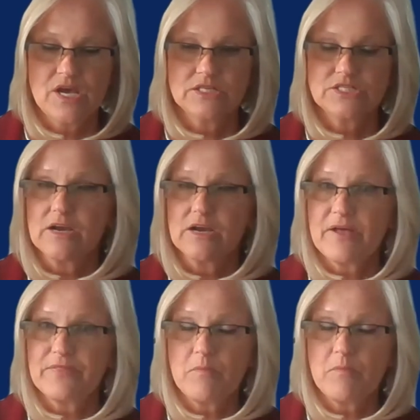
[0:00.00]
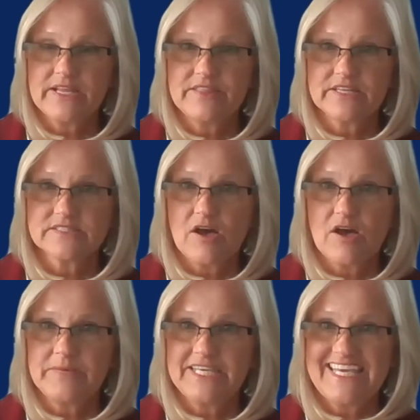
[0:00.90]
talk about the money that's
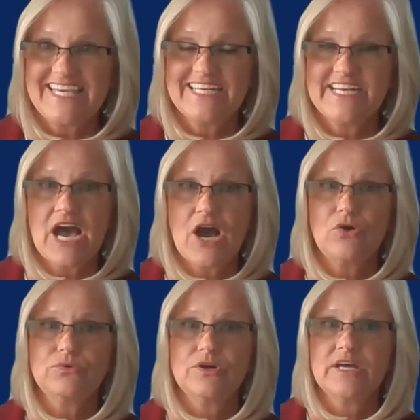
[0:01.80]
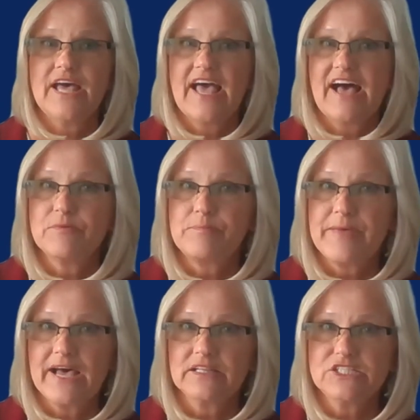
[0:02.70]
coming in and out, have a
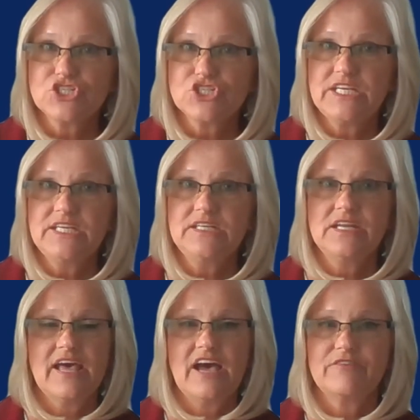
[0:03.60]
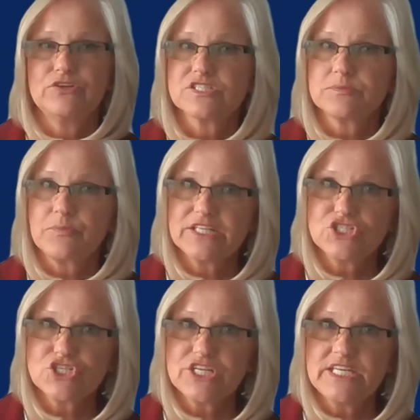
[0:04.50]
balance sheet, have your
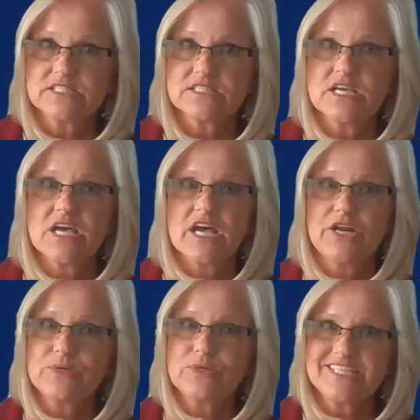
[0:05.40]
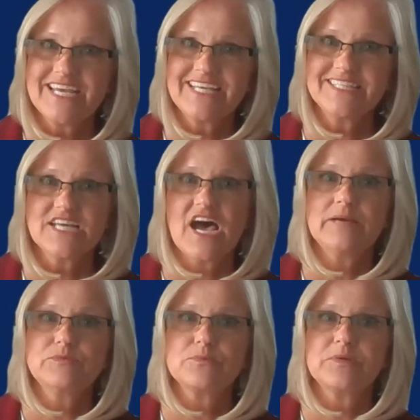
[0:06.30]
spreadsheets, and always take the
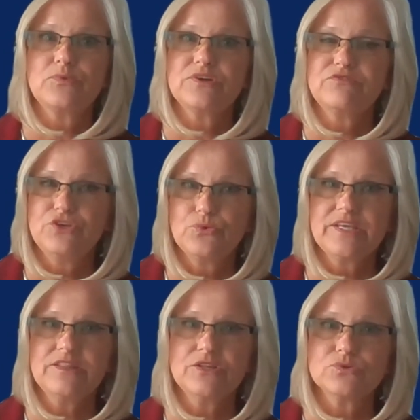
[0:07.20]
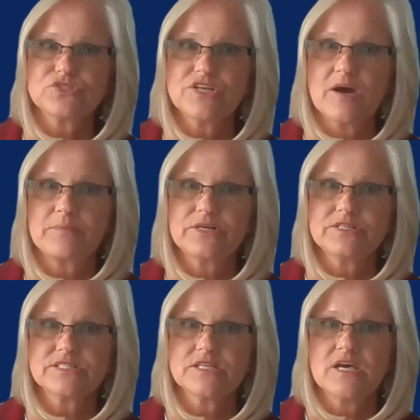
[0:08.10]
time to be reviewing those
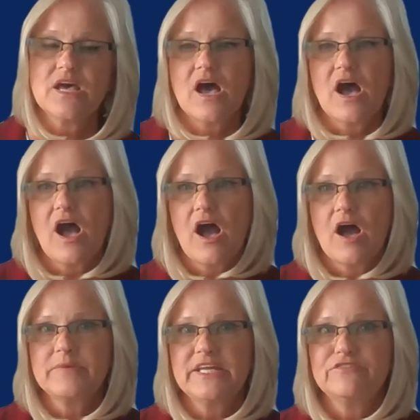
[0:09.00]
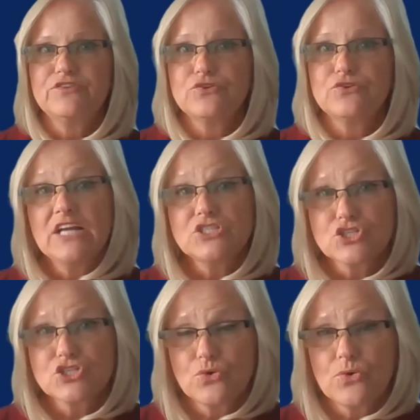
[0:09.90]
numbers. And if you're not
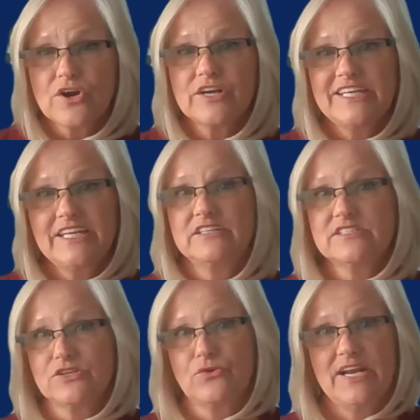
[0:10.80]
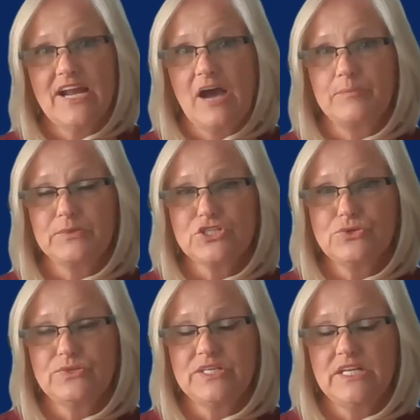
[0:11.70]
sure, here's a great
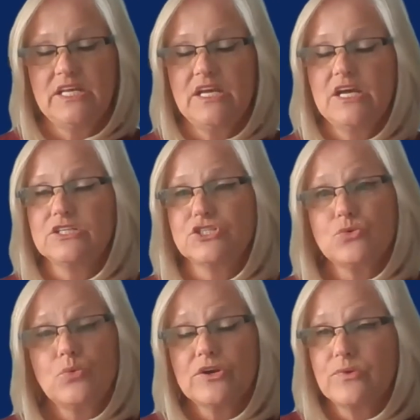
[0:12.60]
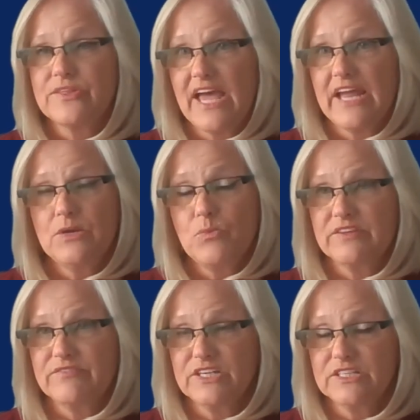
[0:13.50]
opportunity to work with any
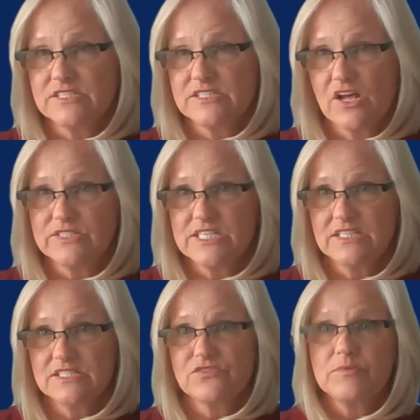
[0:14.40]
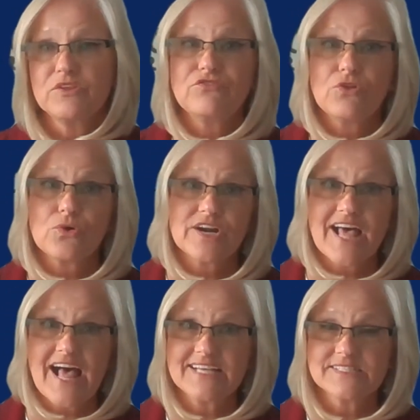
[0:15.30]
one of the consultants from the
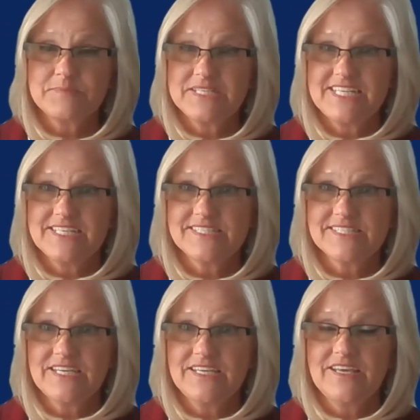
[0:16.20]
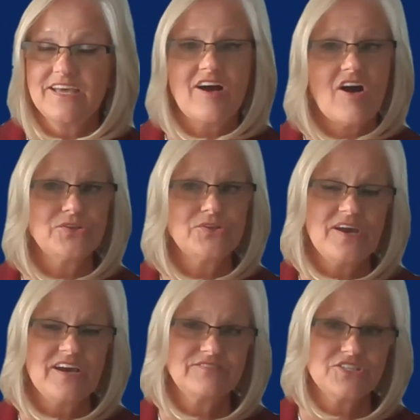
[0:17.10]
Florida SBDC. All you
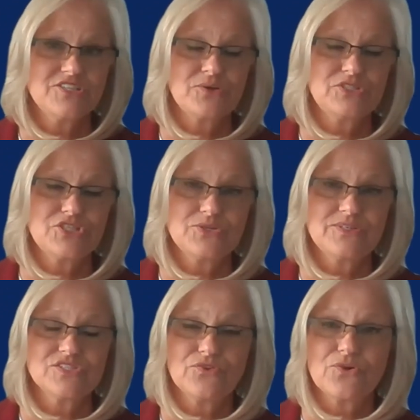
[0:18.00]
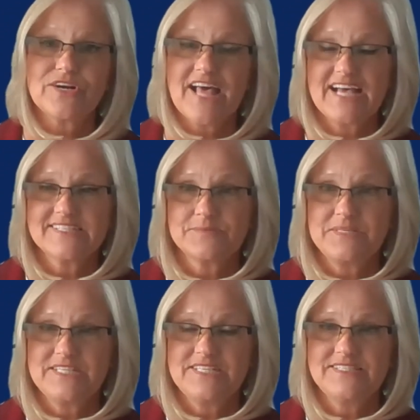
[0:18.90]
have to go to is Florida
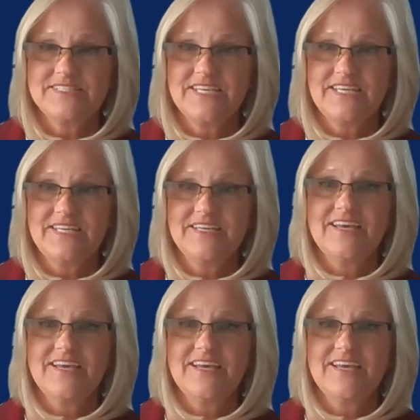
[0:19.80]
SBDC,